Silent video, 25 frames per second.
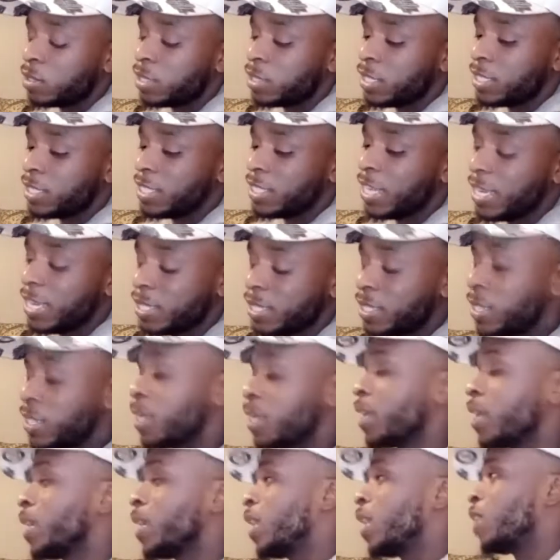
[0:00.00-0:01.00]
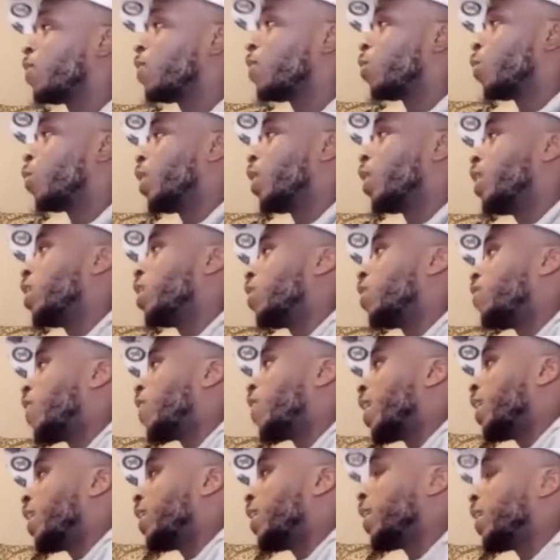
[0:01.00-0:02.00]
detected and from when he'll
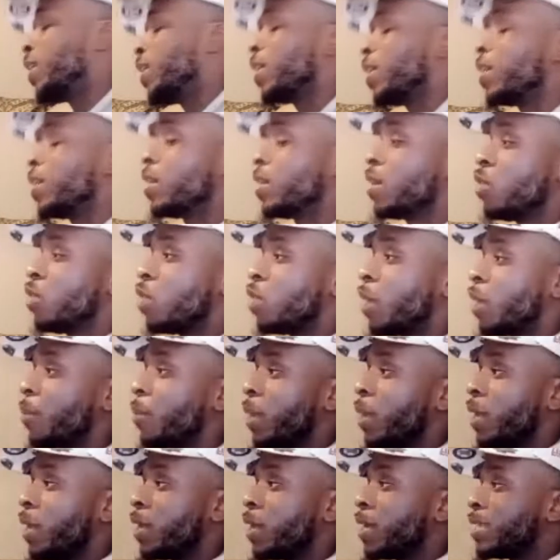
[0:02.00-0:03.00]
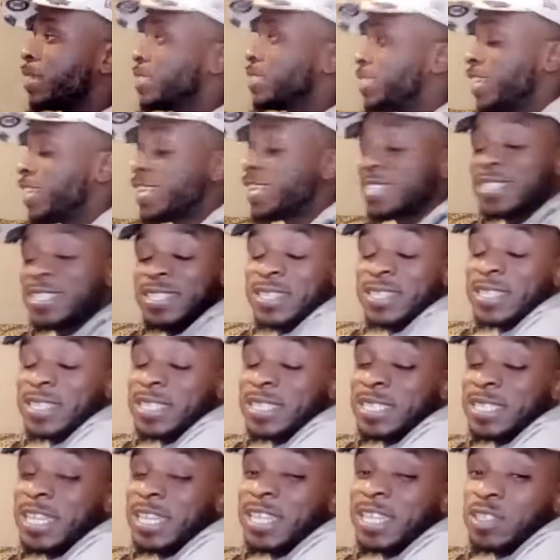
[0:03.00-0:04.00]
fight again. You know what I mean? Six
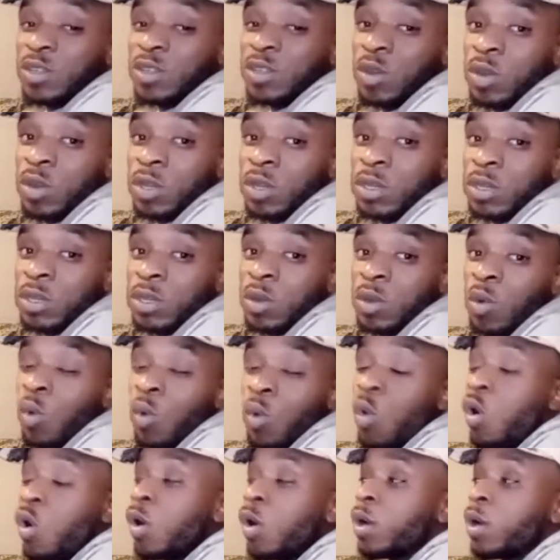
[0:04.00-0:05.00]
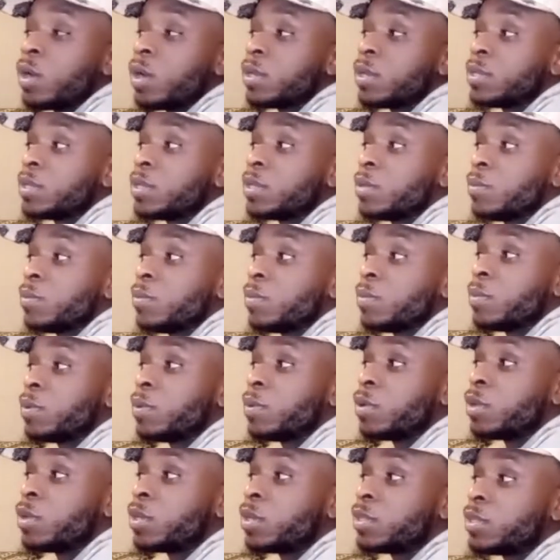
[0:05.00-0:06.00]
or
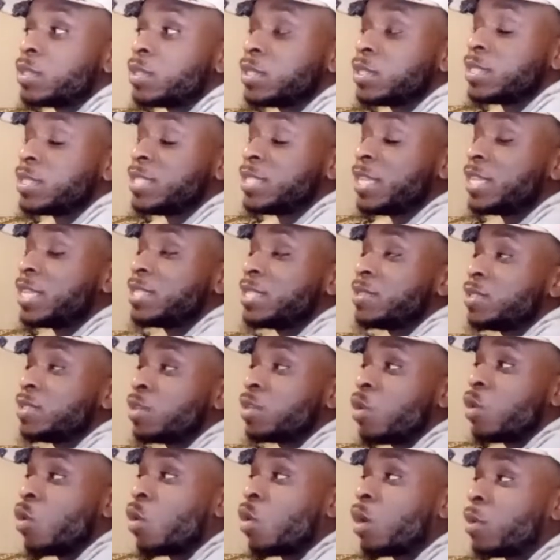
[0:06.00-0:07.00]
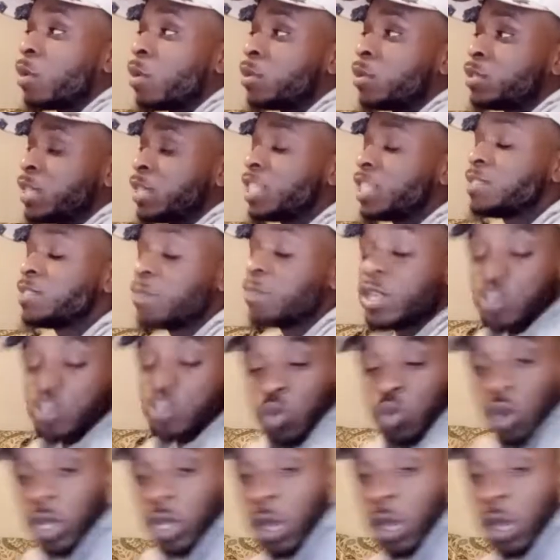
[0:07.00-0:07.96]
6 months or